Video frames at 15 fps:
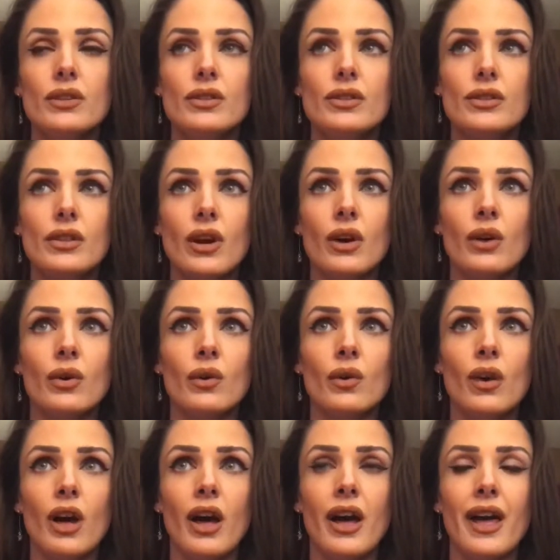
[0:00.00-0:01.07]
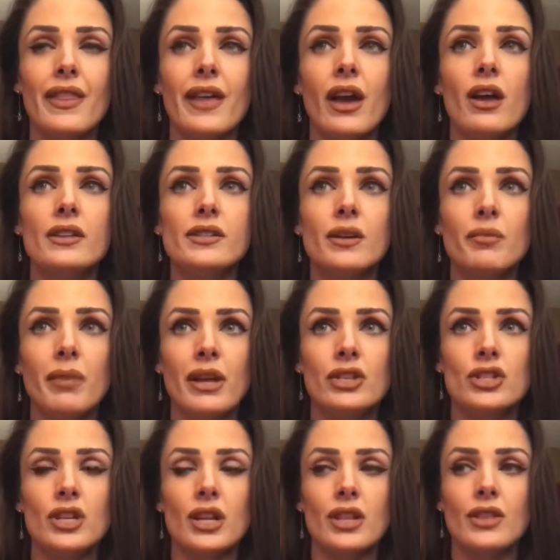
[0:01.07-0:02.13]
So, and they also
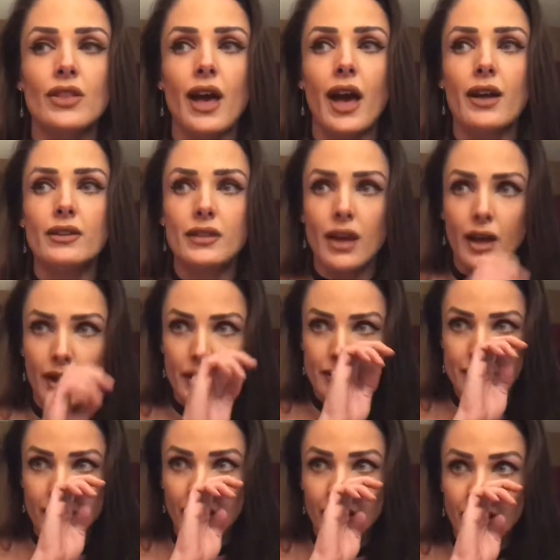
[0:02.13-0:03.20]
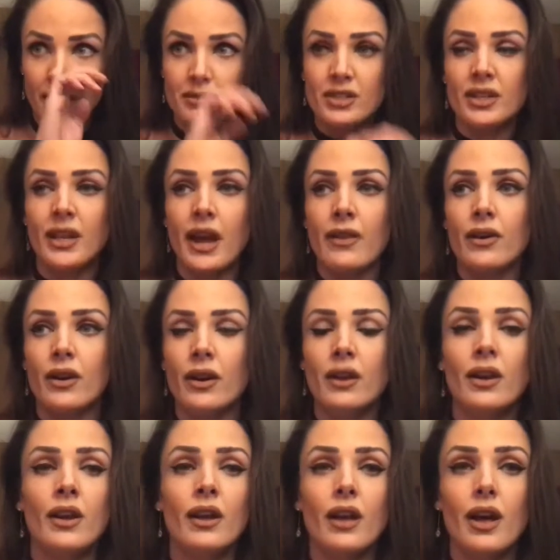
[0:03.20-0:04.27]
mentioned that seeing them together,
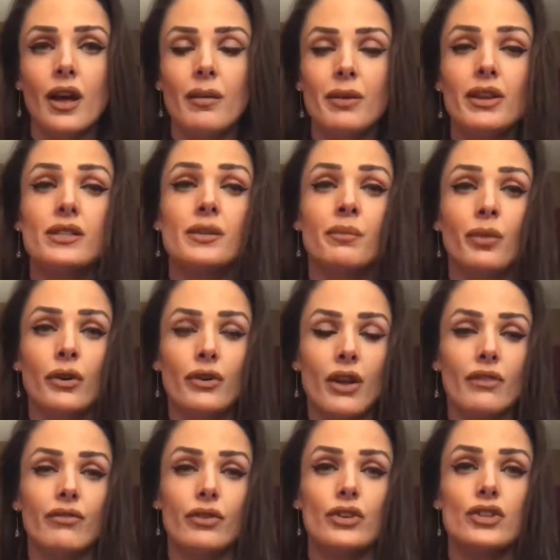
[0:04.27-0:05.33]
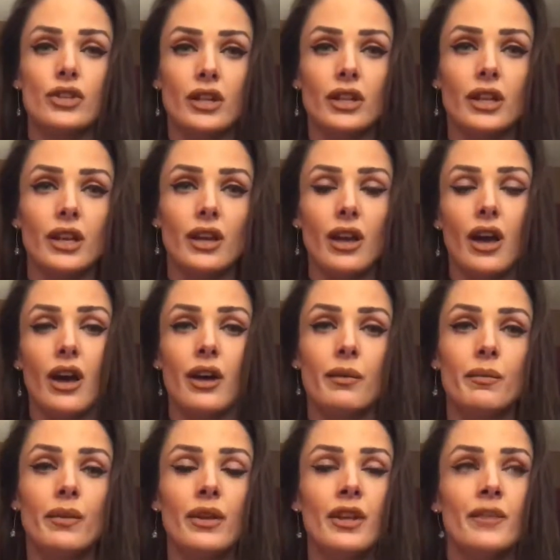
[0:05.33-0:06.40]
because unfortunately,
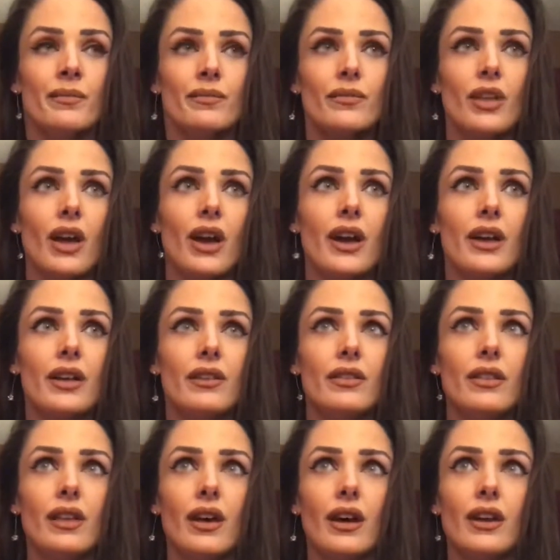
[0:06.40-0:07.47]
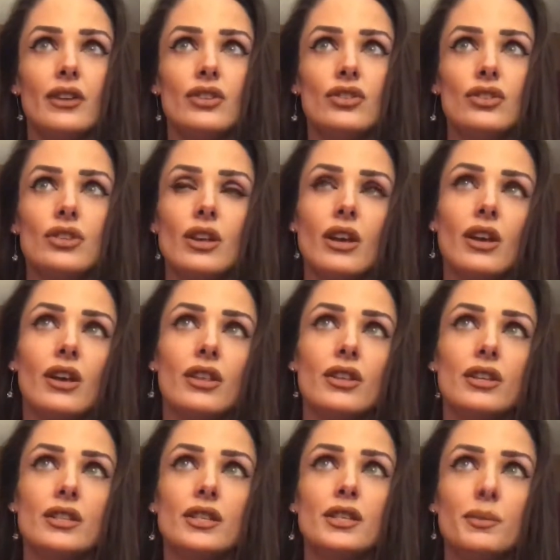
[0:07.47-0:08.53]

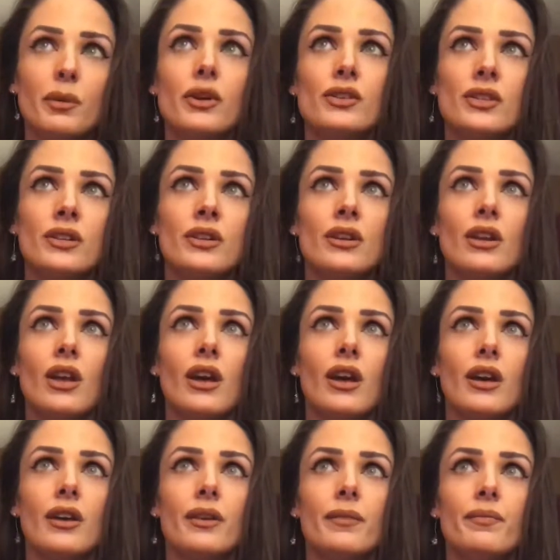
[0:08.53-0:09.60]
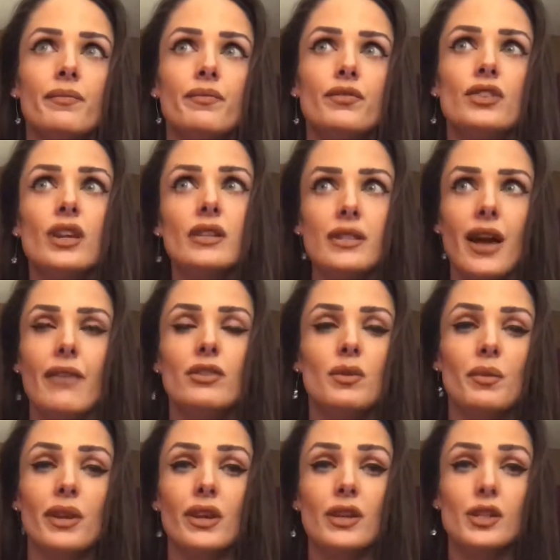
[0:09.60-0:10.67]
this person does have
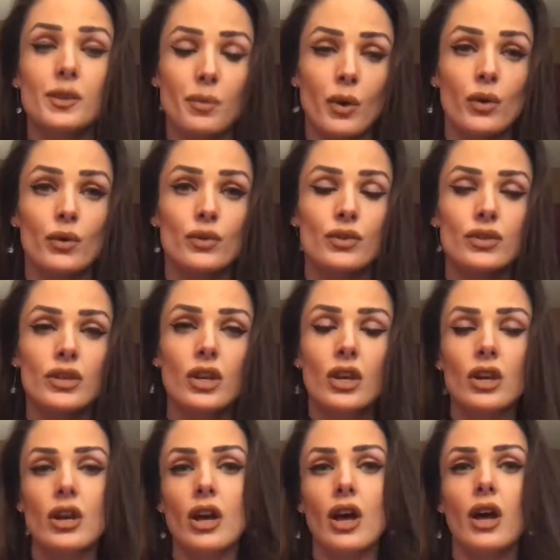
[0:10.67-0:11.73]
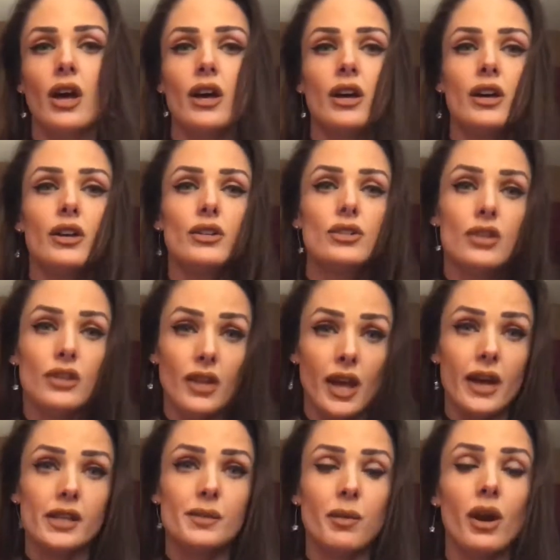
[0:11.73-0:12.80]
to be exposed to the
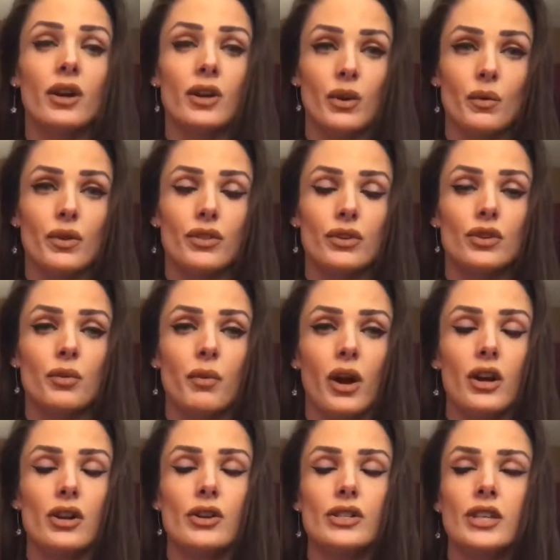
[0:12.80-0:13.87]
ex-partner with the new partner